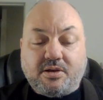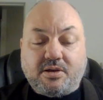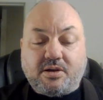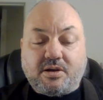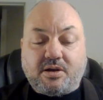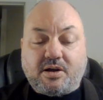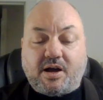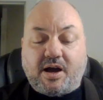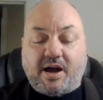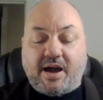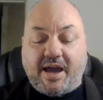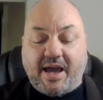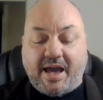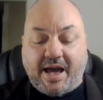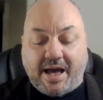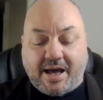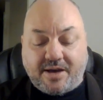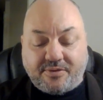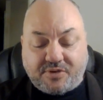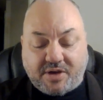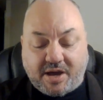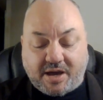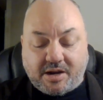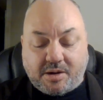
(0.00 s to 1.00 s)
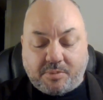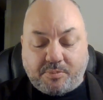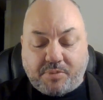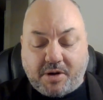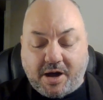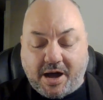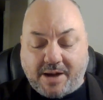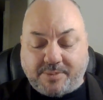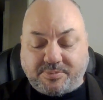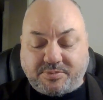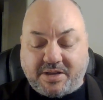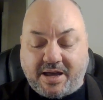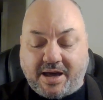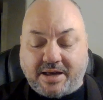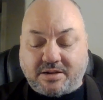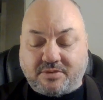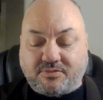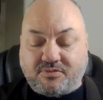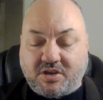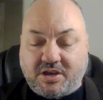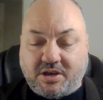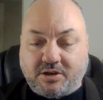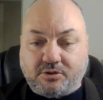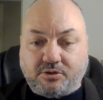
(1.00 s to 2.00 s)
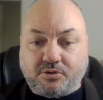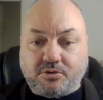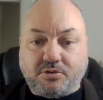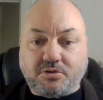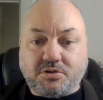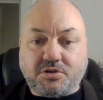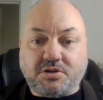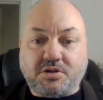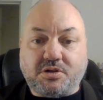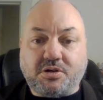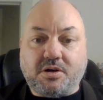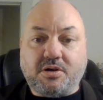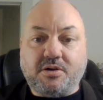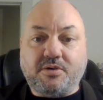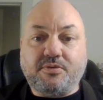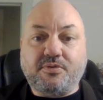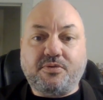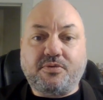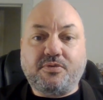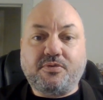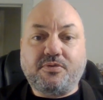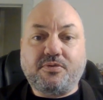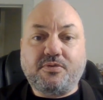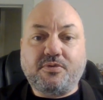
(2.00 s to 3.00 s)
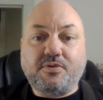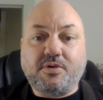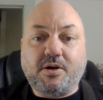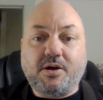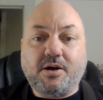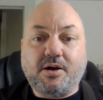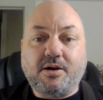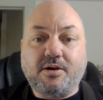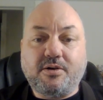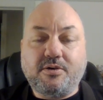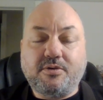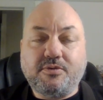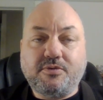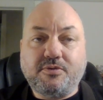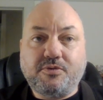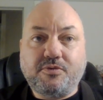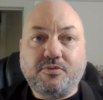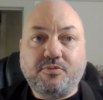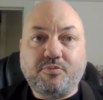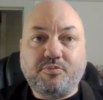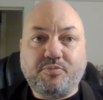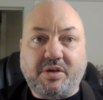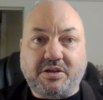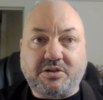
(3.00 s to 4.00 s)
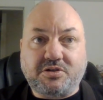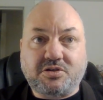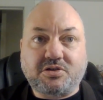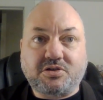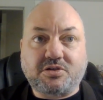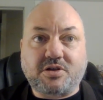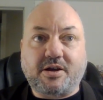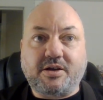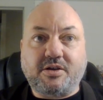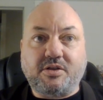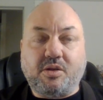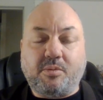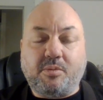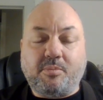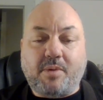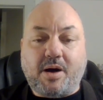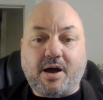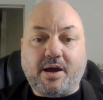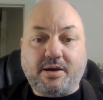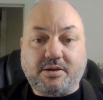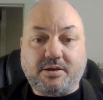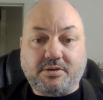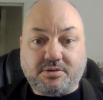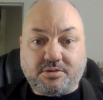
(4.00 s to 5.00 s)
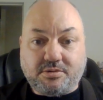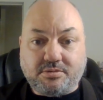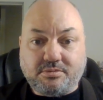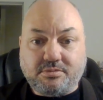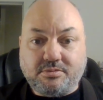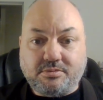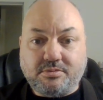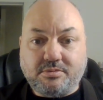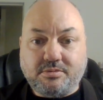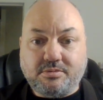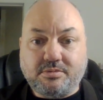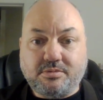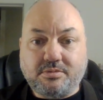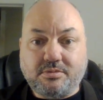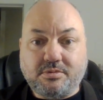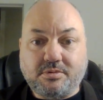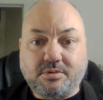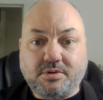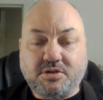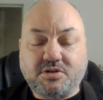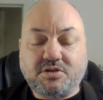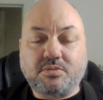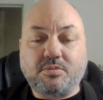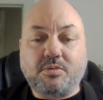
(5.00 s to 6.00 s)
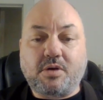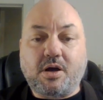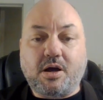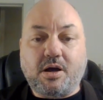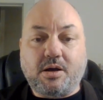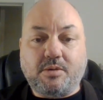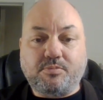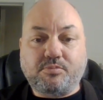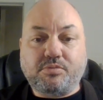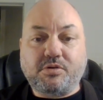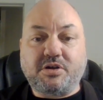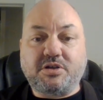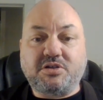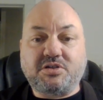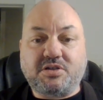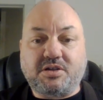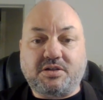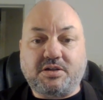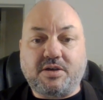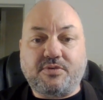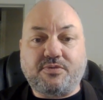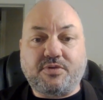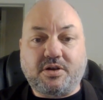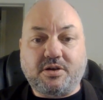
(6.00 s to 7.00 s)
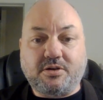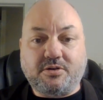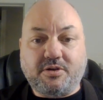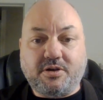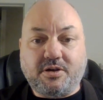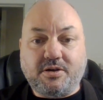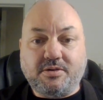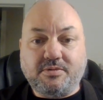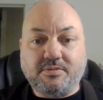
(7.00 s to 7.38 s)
I have kind of popped out of the illusion of being stuck in the mind pretty significantly,